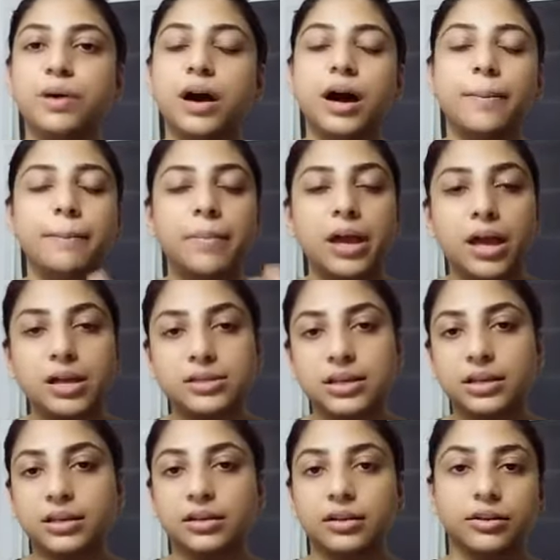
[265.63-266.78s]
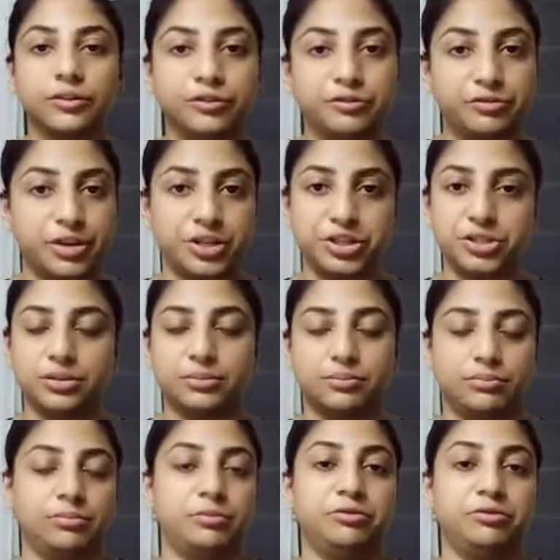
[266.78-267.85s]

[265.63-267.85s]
amazing refreshing